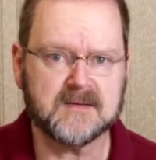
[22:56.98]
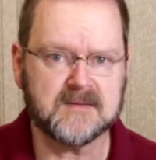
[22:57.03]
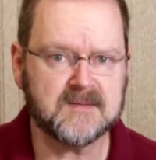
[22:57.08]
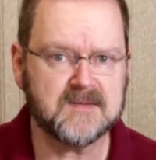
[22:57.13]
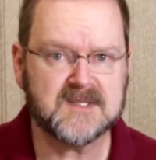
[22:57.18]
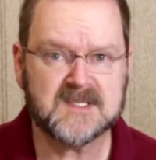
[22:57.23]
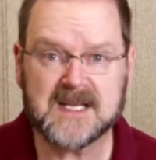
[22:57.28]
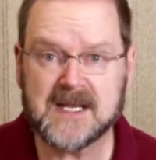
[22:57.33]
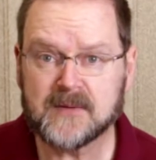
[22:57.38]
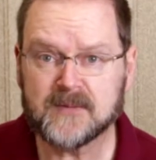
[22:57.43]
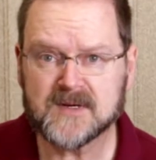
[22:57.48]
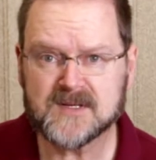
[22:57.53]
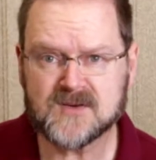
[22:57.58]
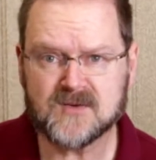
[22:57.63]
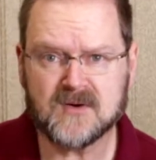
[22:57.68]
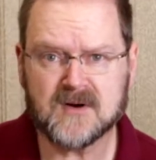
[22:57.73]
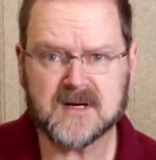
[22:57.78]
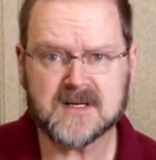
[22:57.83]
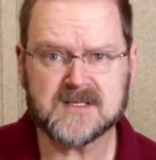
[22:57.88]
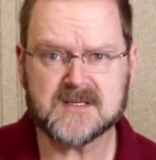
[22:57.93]
Ski
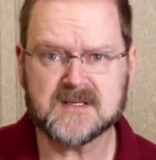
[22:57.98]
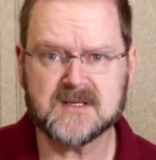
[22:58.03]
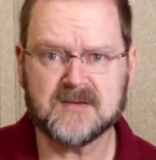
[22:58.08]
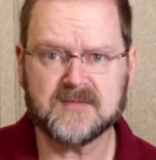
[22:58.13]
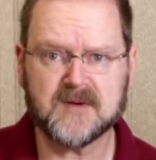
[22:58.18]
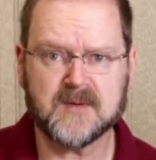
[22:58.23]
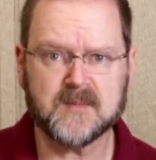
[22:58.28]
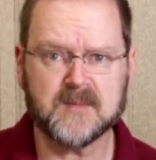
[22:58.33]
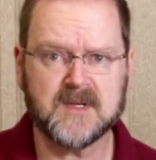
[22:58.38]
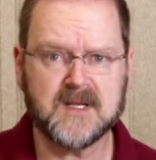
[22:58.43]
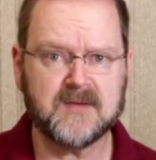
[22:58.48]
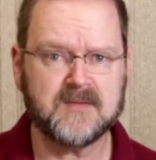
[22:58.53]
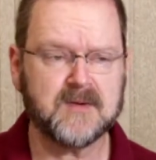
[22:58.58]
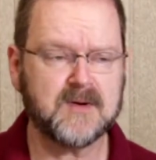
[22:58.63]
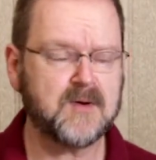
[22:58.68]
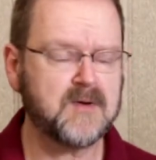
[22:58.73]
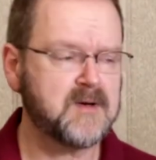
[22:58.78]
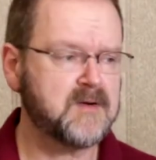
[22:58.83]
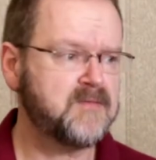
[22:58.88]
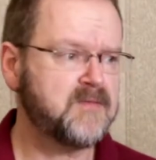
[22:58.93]
resorts, if I'm
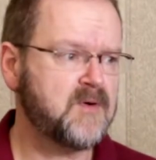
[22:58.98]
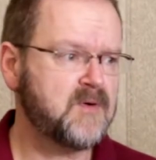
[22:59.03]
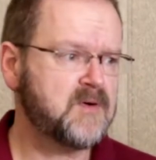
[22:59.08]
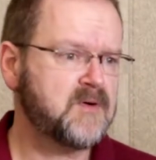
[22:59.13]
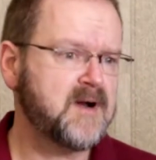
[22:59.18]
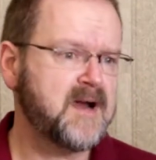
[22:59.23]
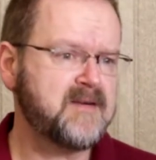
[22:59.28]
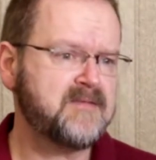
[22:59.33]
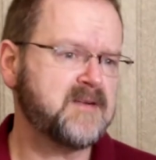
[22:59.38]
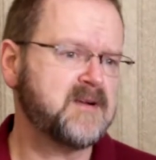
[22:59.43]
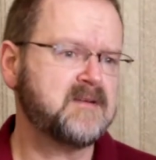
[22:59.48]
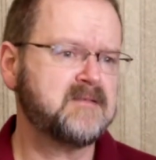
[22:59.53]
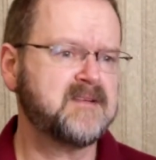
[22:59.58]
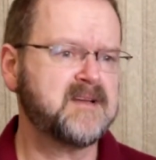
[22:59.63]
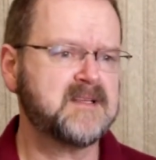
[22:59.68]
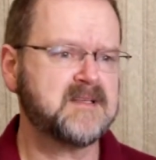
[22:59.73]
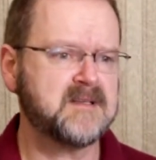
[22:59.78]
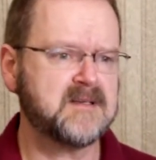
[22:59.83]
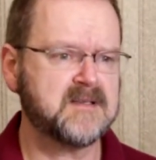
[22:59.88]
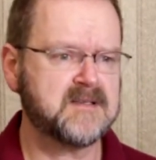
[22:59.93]
going to photograph an
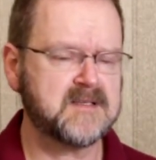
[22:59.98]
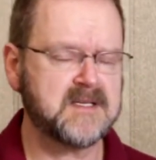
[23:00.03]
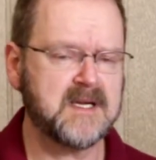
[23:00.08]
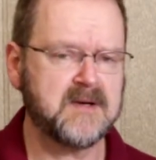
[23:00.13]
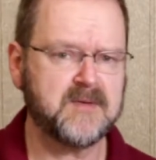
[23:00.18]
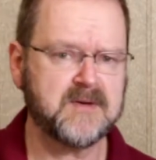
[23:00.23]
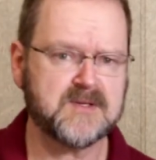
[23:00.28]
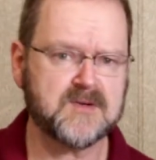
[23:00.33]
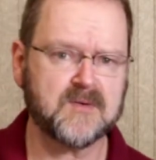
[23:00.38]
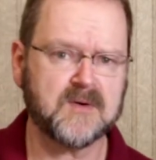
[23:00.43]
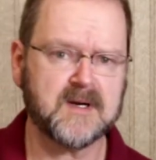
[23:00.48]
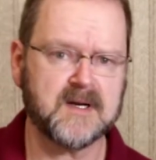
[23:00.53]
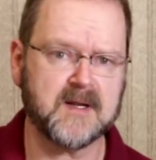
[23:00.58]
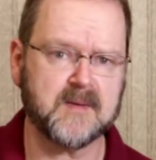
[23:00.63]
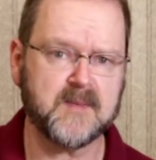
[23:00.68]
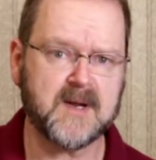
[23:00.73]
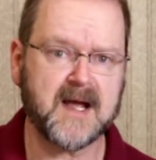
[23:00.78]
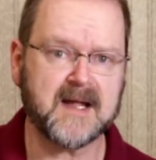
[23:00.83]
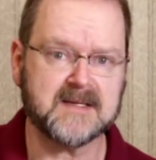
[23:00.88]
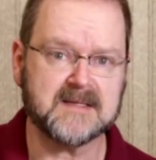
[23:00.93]
event at a ski resort and
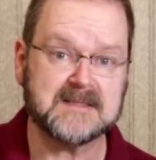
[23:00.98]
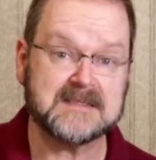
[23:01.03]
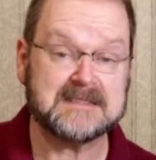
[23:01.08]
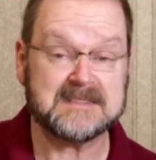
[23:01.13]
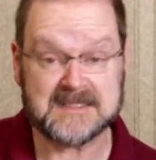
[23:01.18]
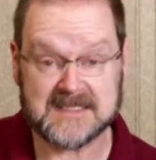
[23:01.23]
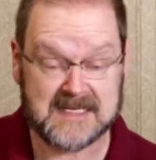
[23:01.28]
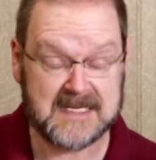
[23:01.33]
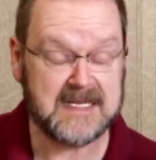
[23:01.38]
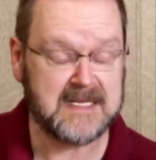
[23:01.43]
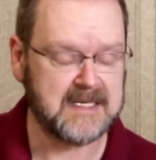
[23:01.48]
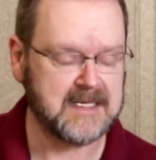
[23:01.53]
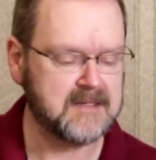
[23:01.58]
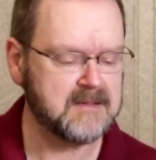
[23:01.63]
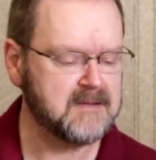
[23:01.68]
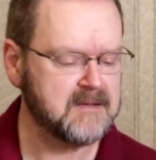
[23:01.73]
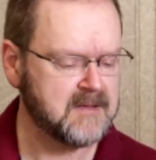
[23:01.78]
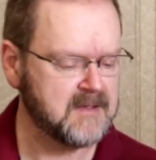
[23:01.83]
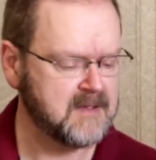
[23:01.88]
I'm not skiing,